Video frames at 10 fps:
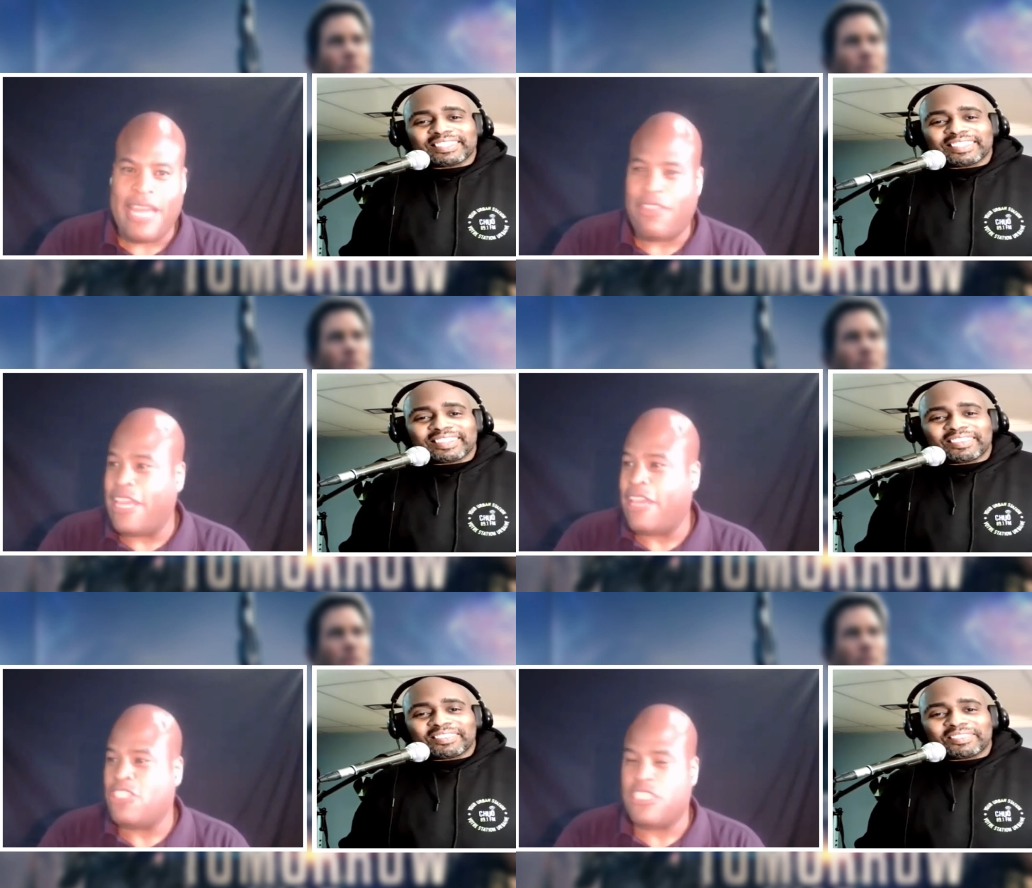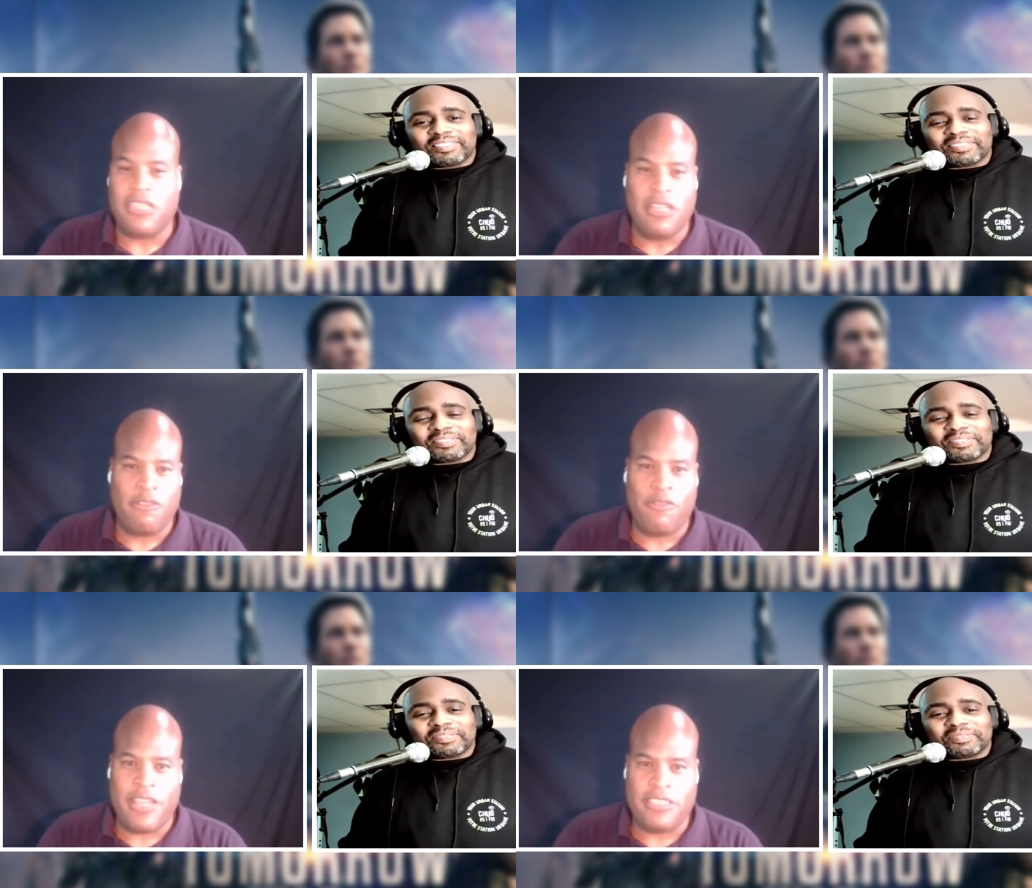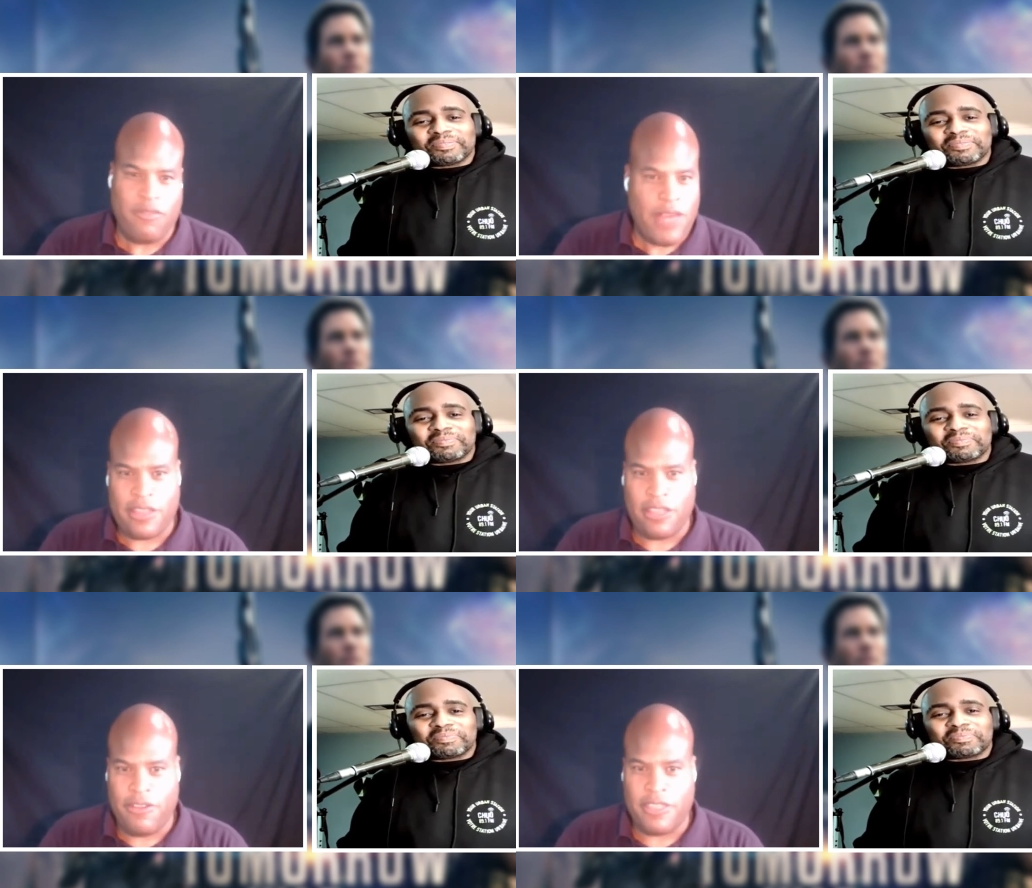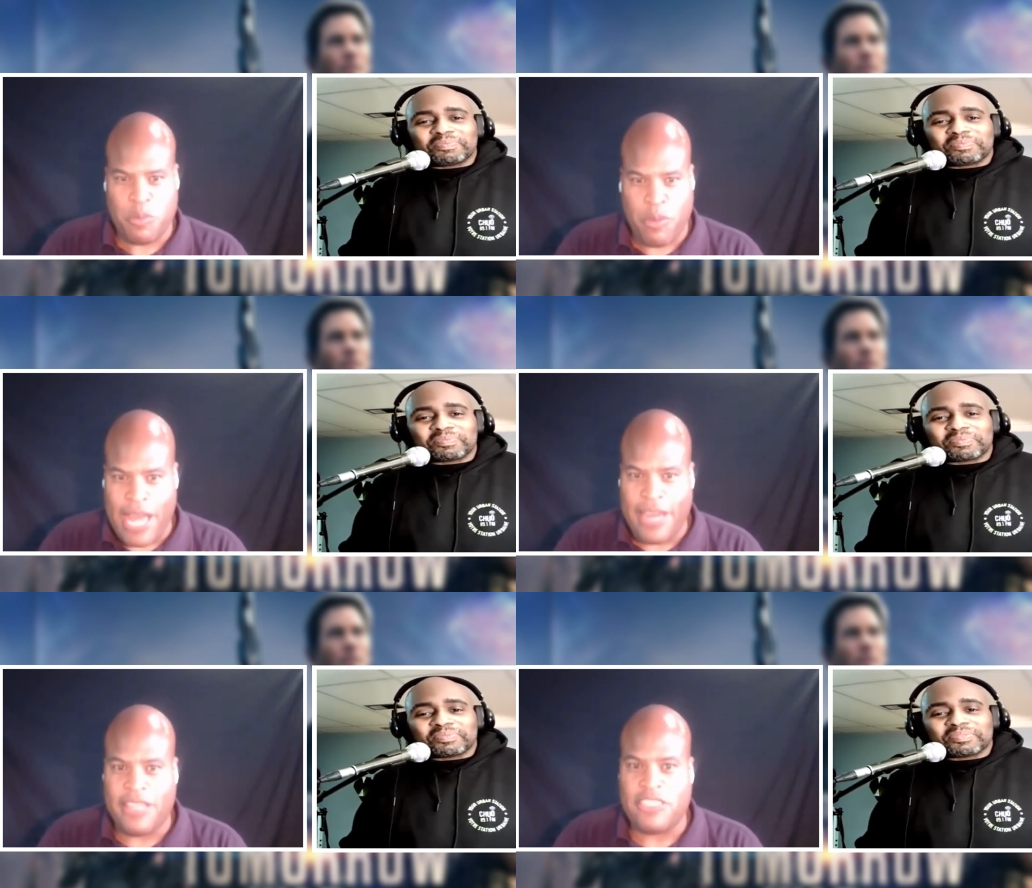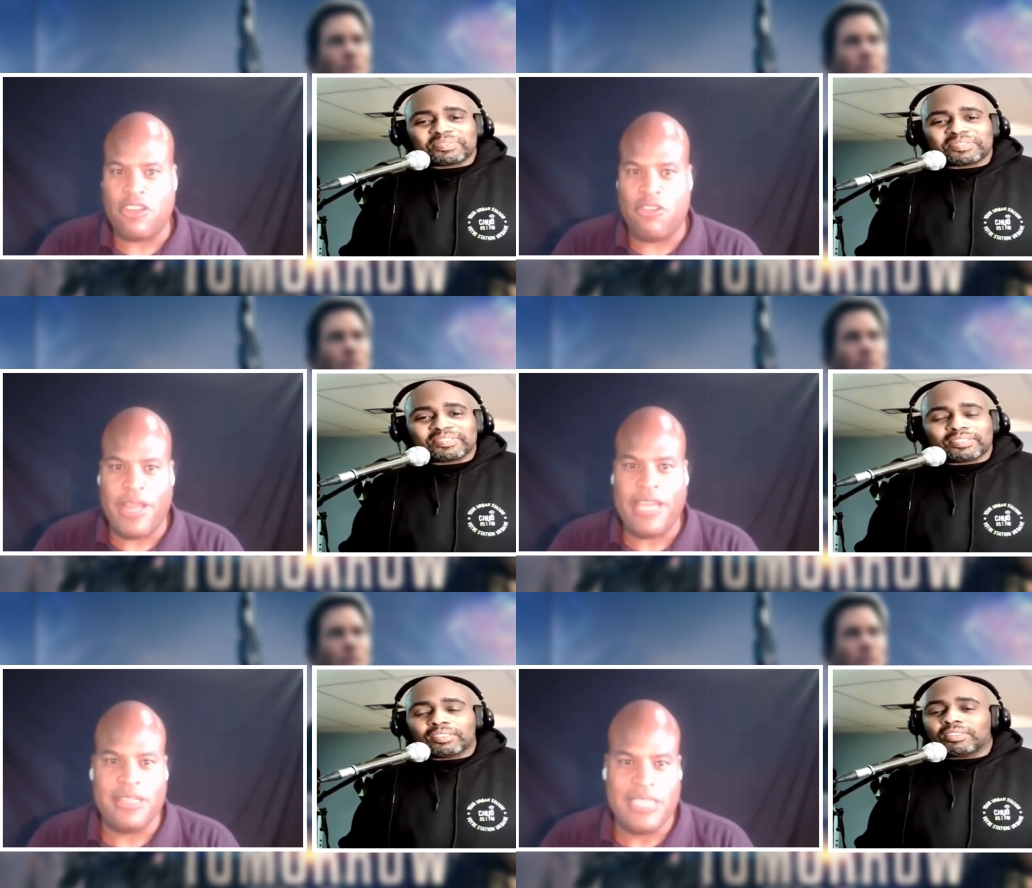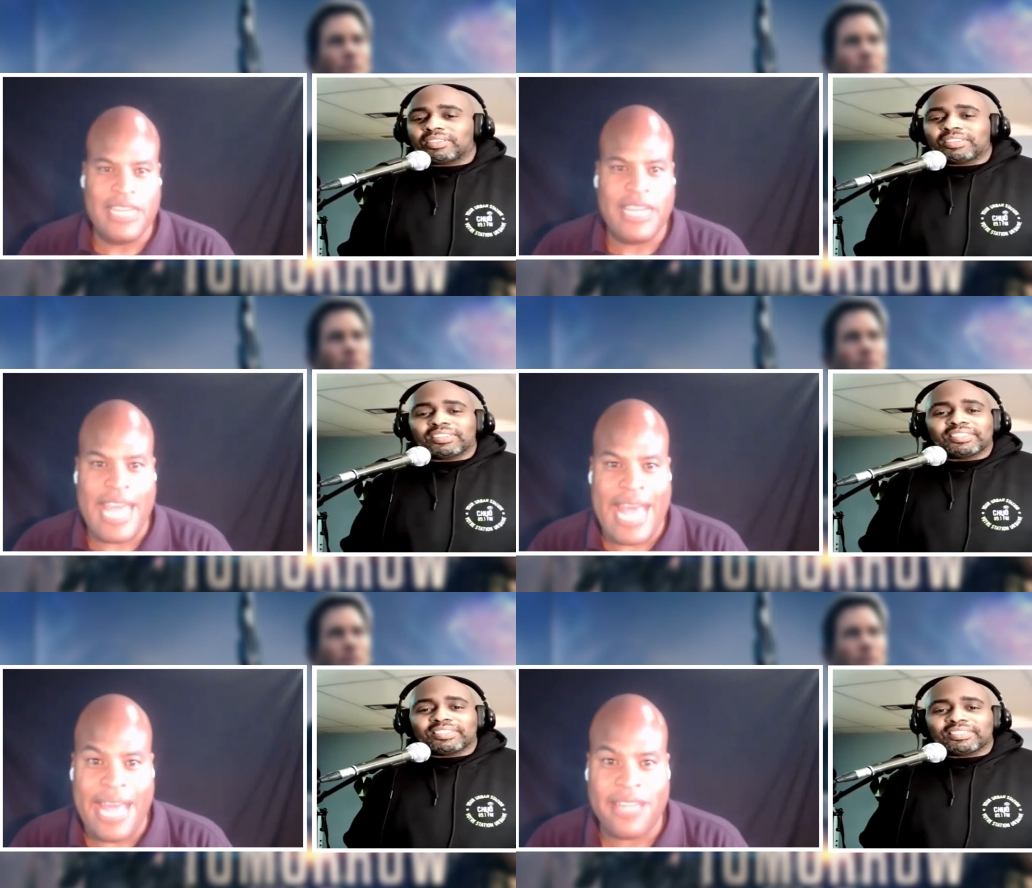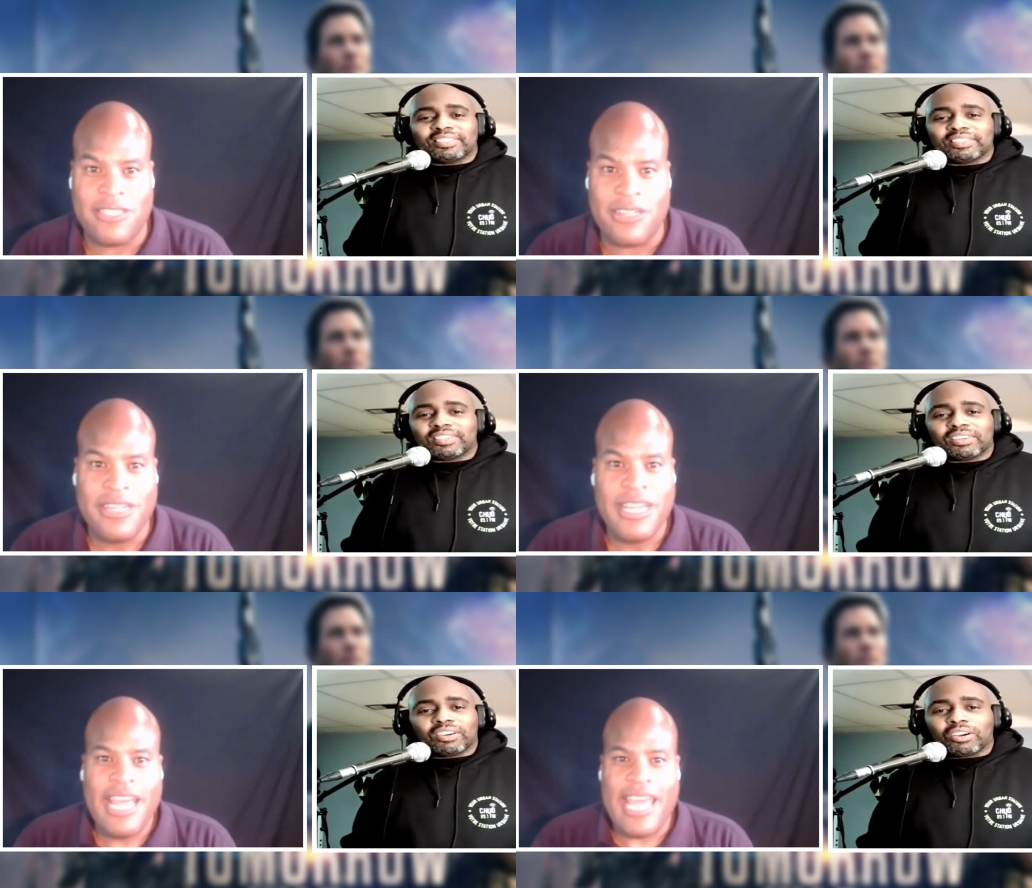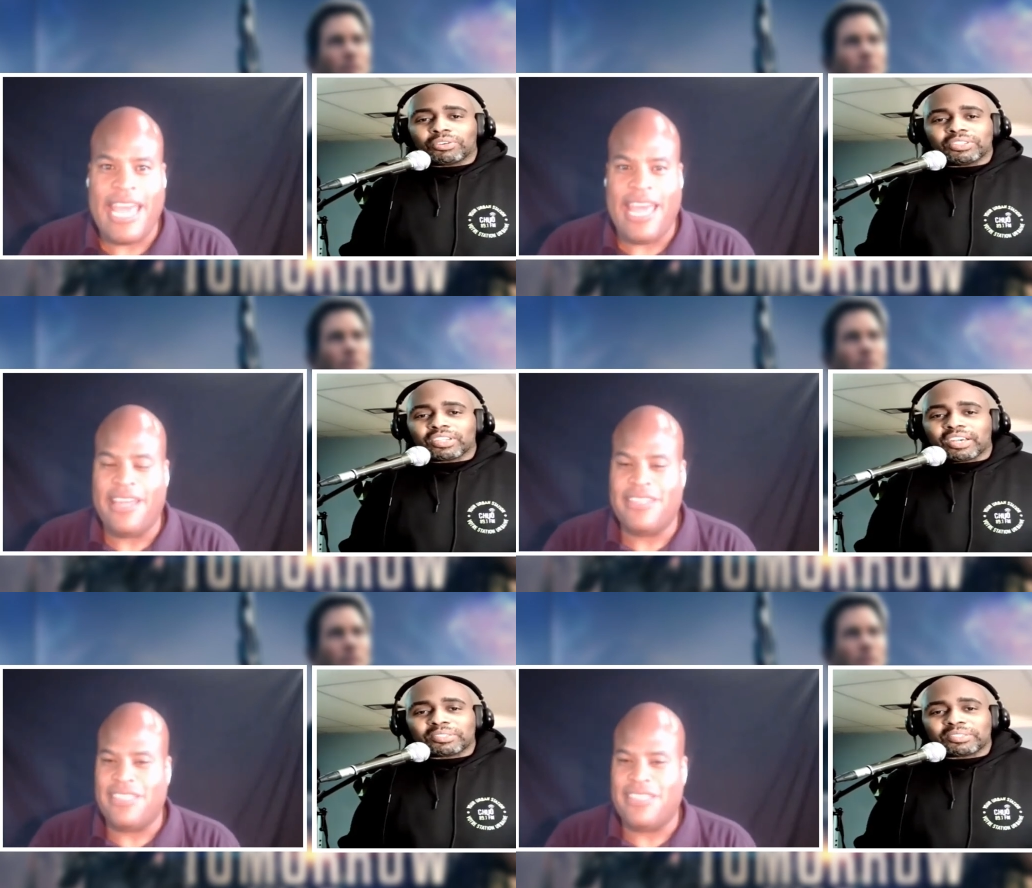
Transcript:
Speaker 1: I think it just solidifies the fact that Chris Pratt is a great leading actor. Oh, he's awesome.